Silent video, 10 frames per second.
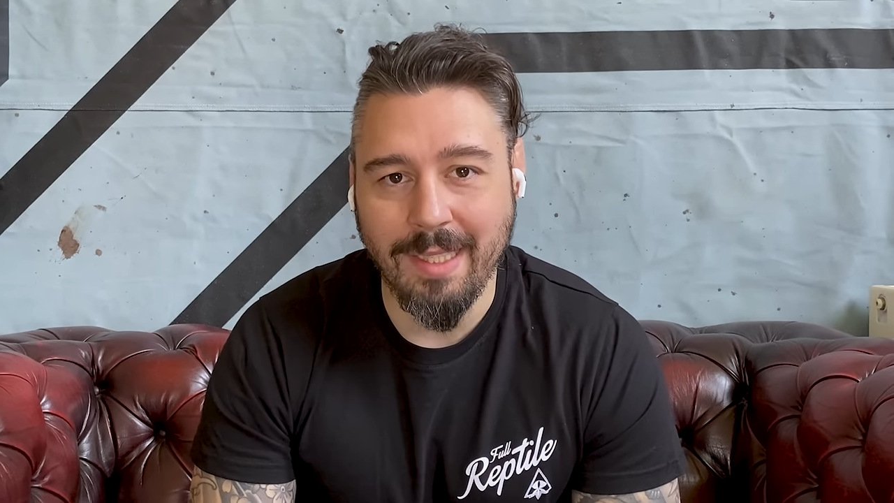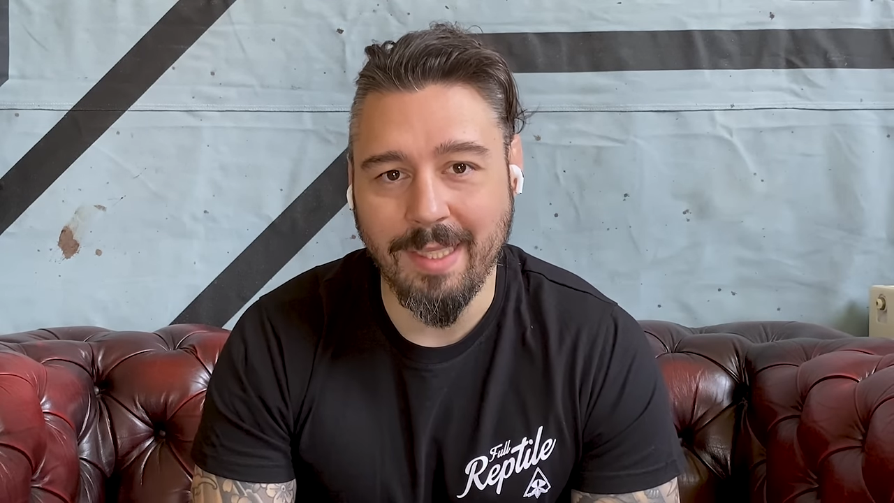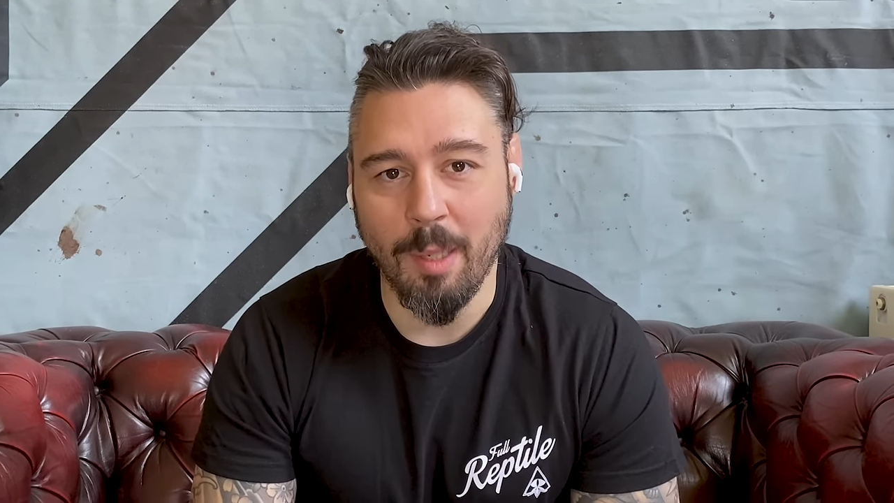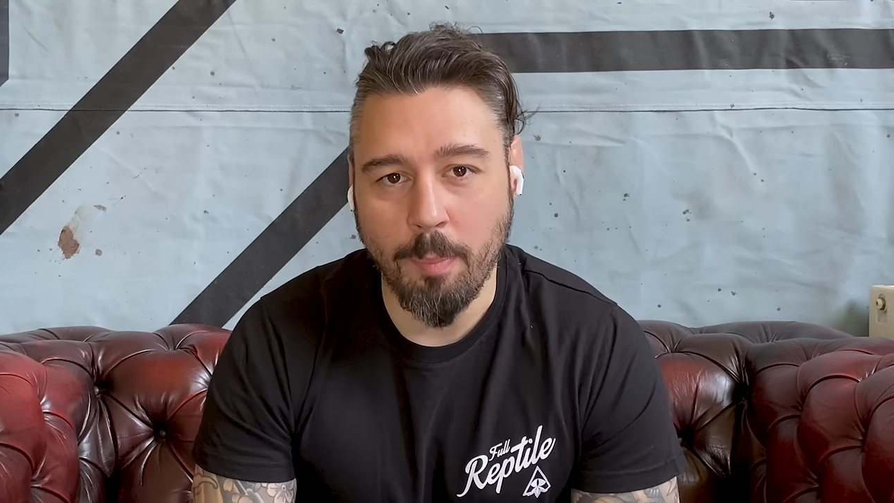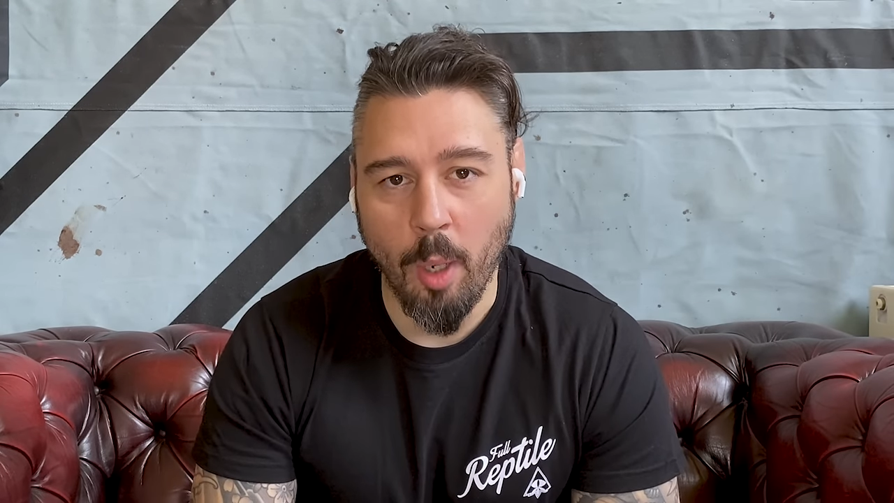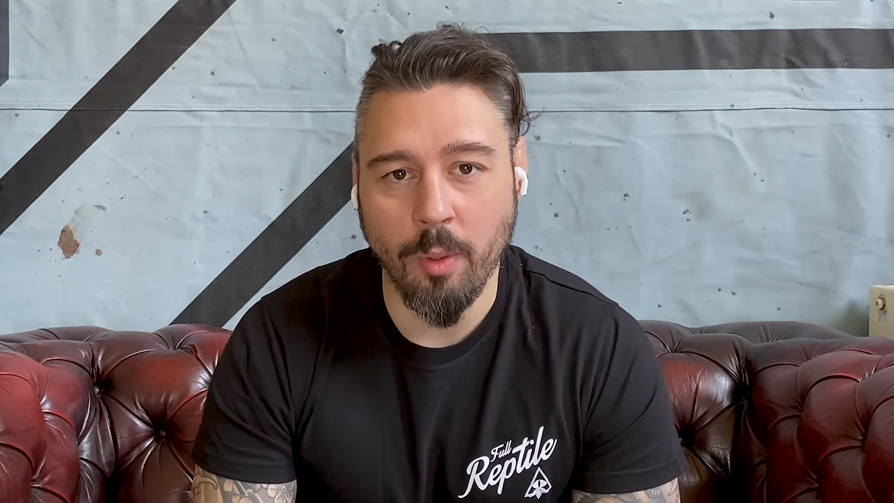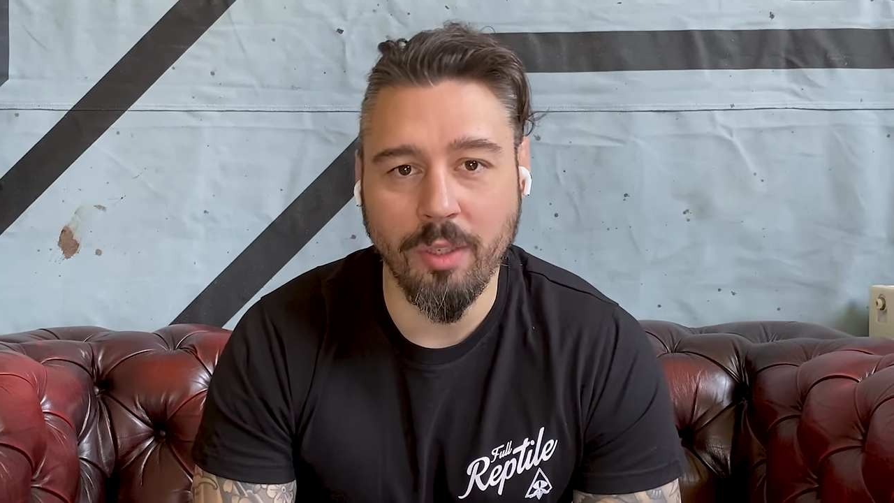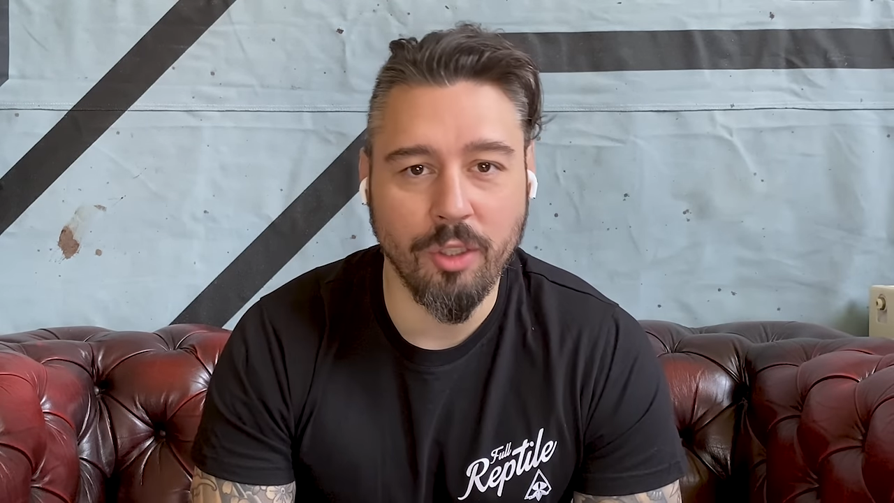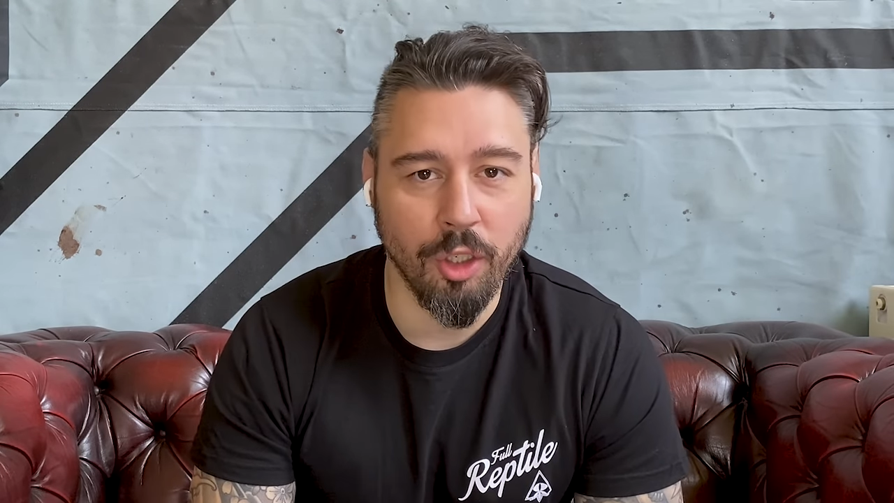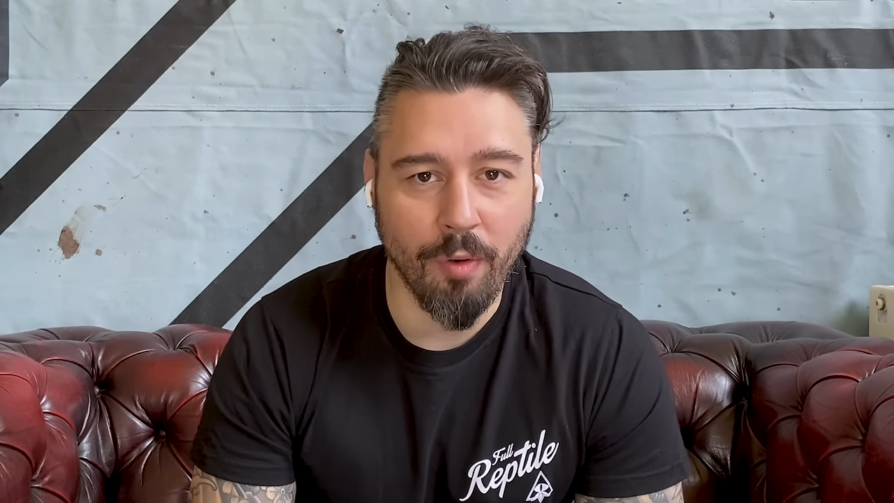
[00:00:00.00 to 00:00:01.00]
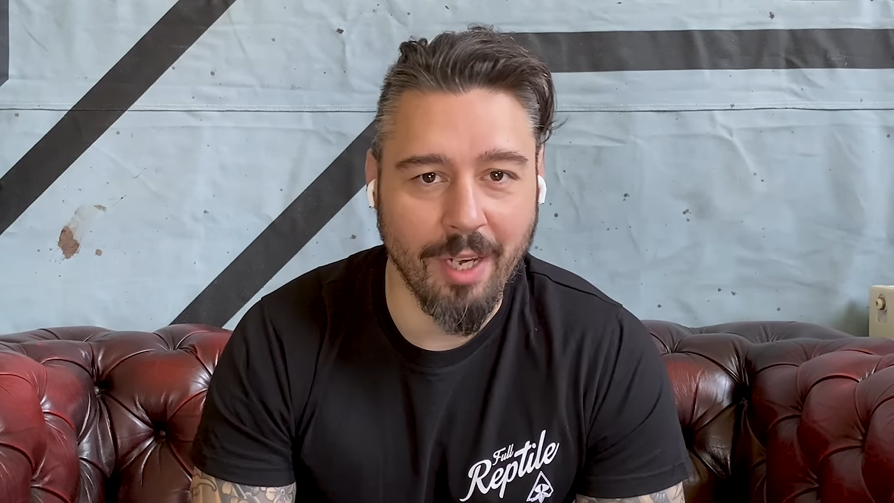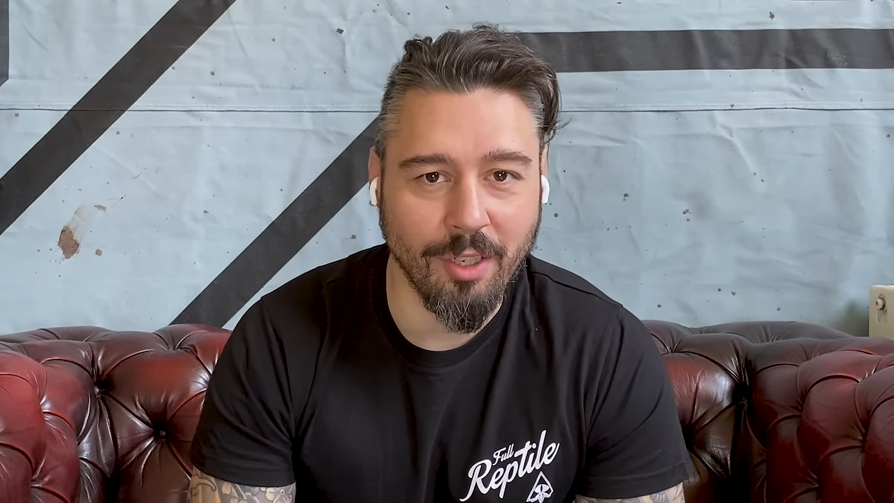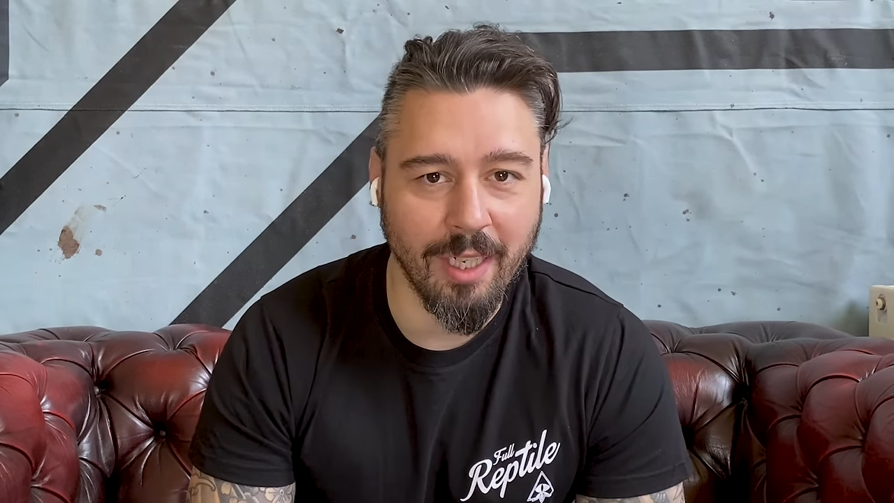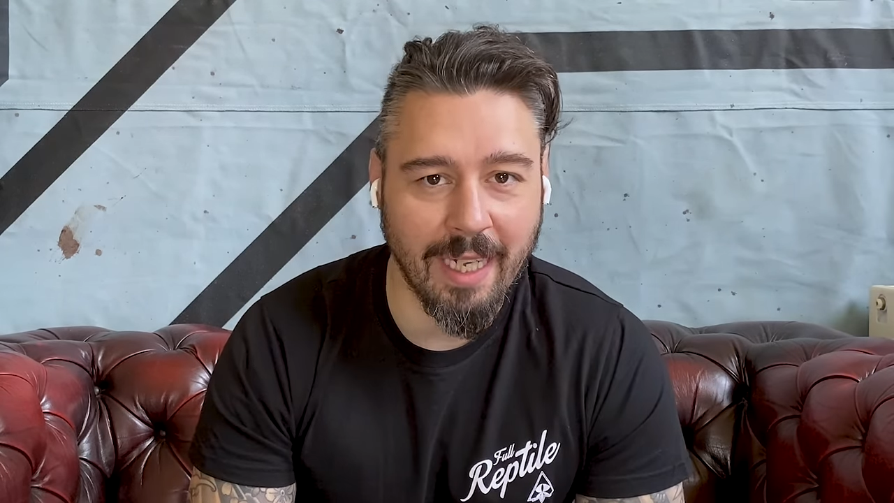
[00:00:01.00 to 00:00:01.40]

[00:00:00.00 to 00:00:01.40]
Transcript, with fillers: his opponent's aggression